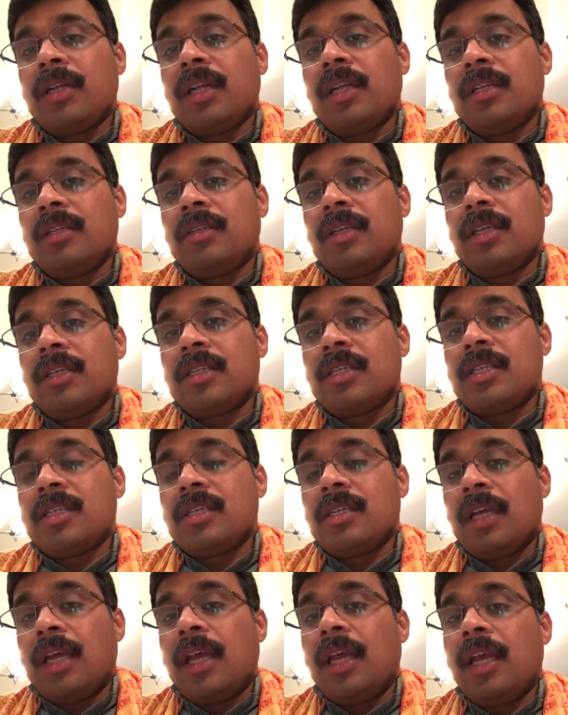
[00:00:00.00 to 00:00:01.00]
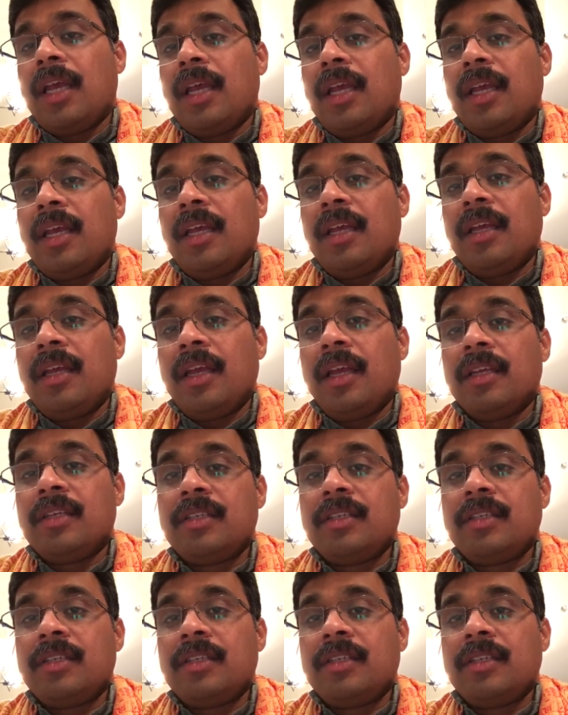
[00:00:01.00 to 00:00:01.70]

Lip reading: tells us a